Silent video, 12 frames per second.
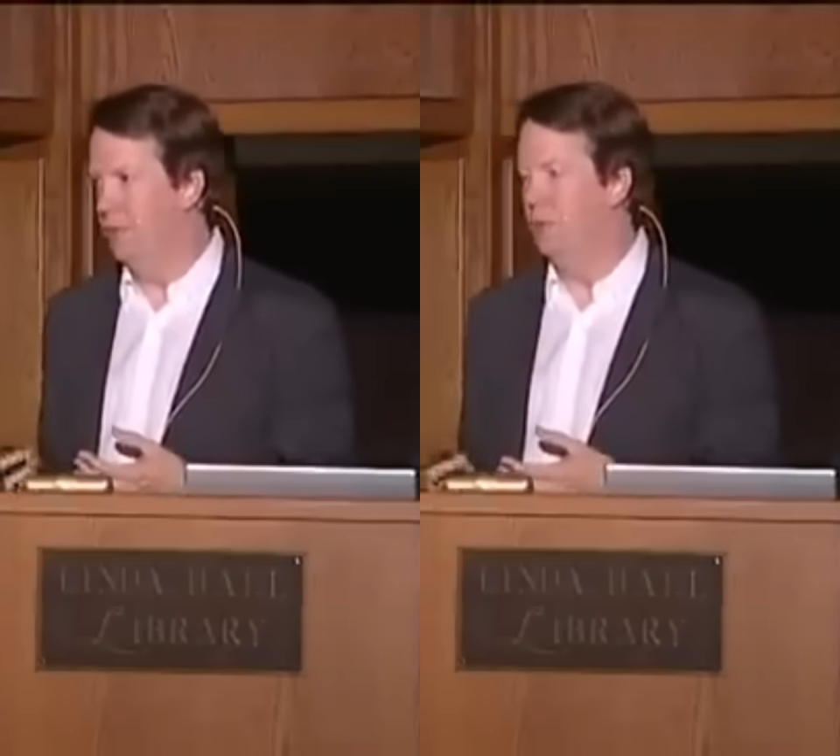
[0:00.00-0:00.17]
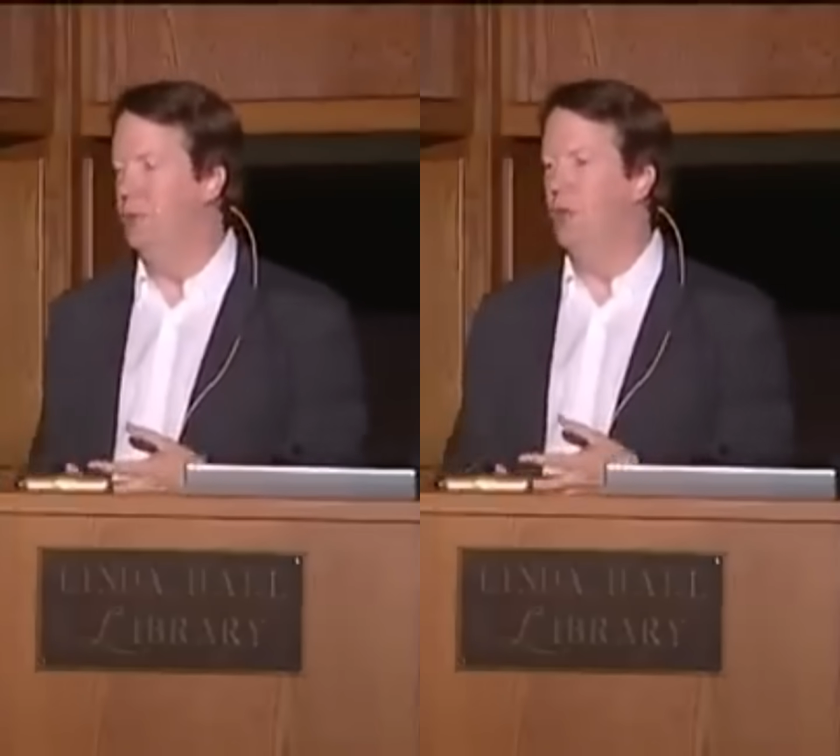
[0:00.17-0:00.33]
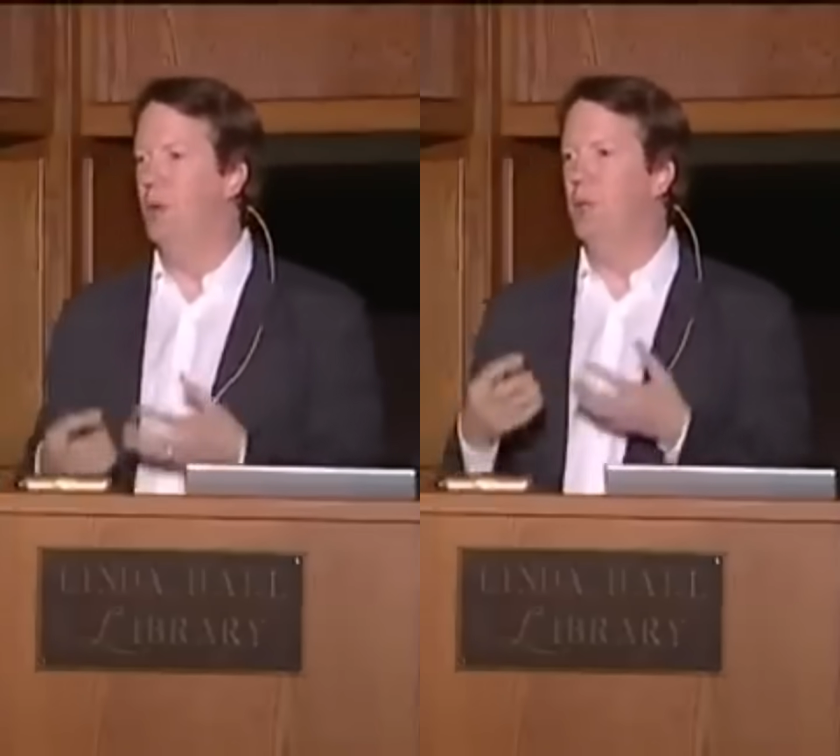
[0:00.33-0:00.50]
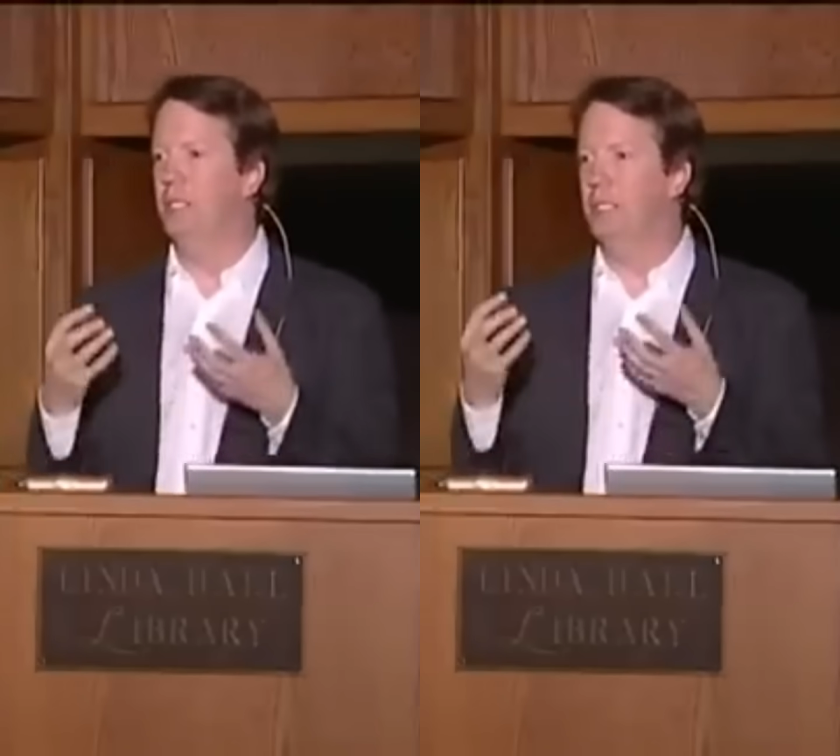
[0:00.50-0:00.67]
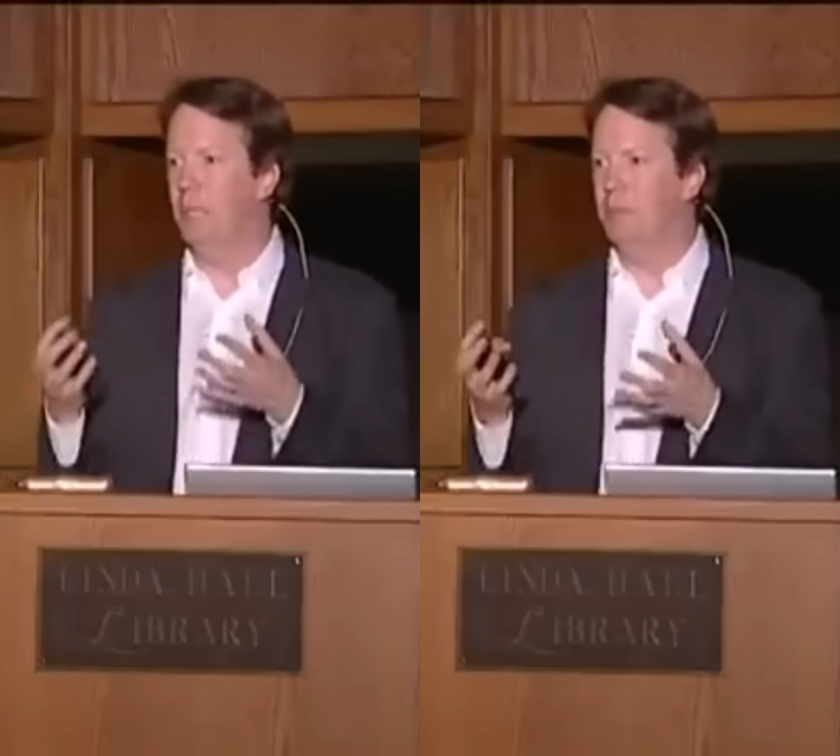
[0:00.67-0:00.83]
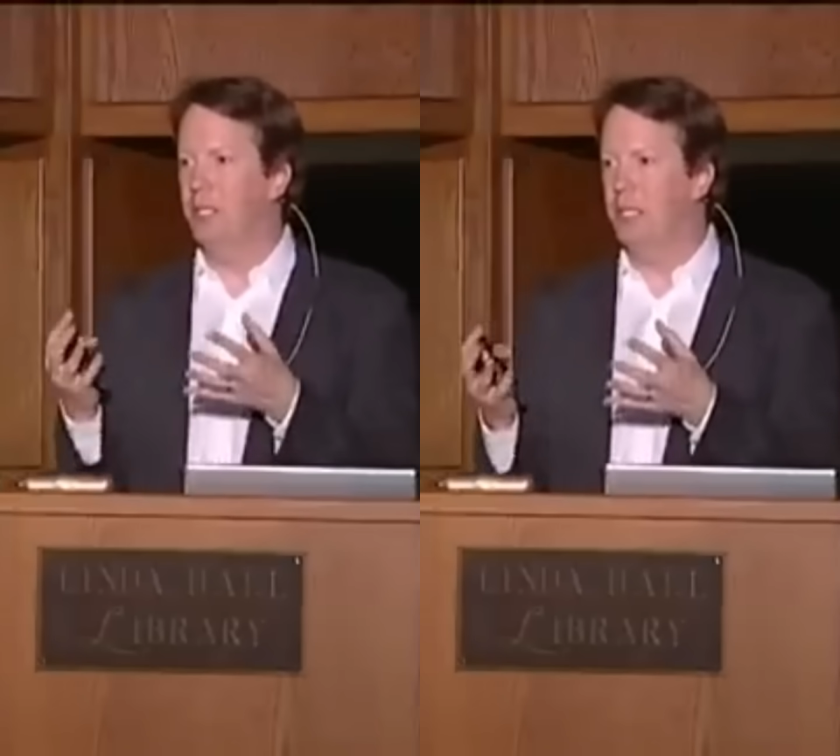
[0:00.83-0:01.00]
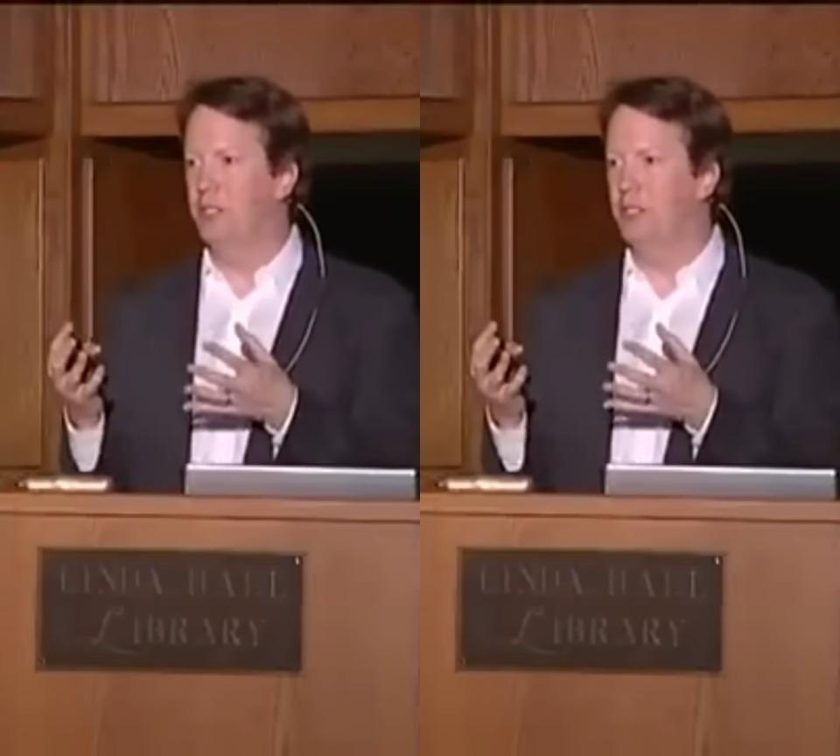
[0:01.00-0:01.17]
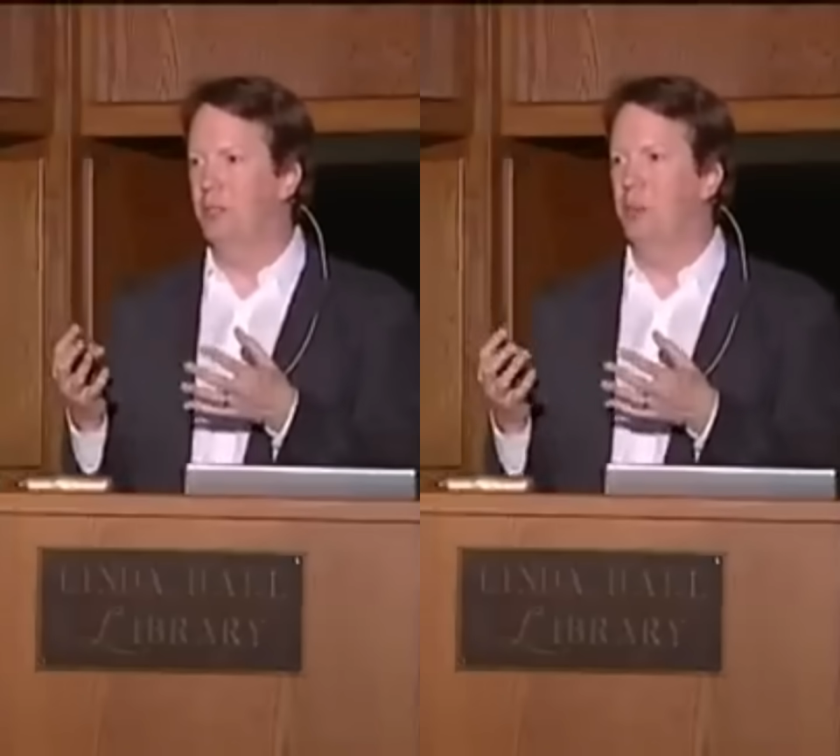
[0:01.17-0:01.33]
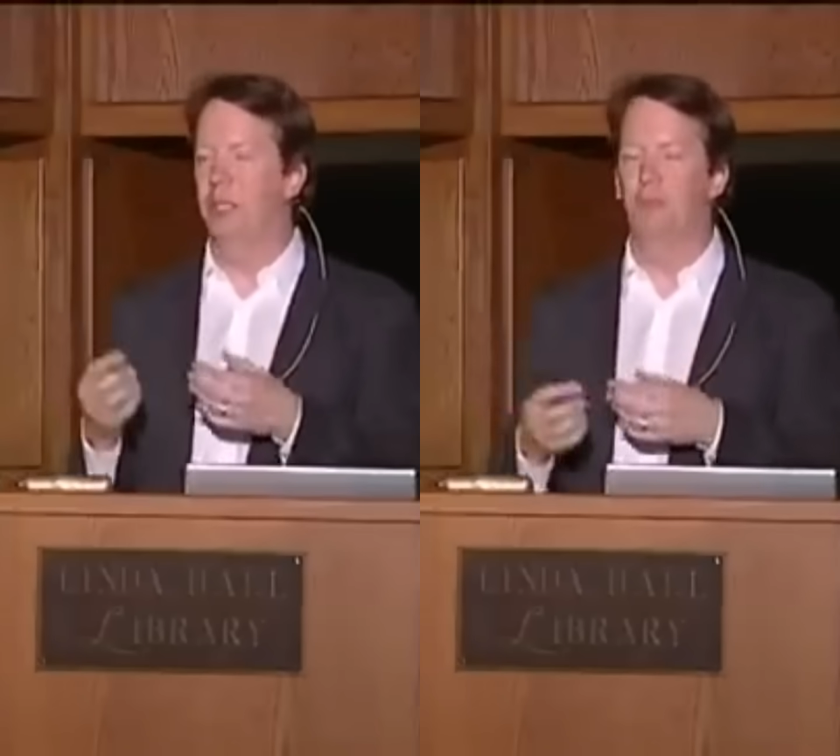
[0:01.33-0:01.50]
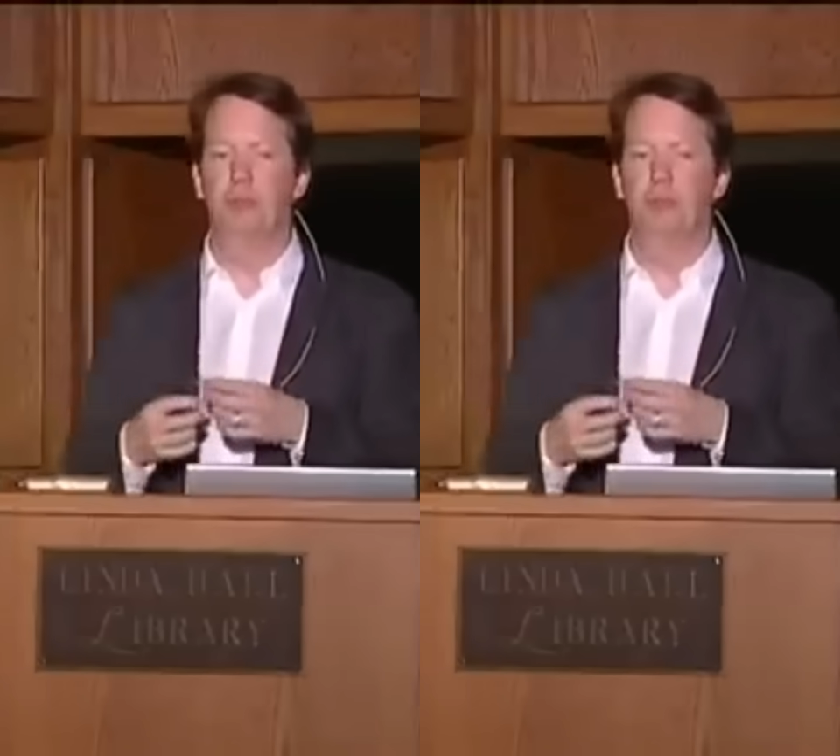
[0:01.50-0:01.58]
If you know what something is doing,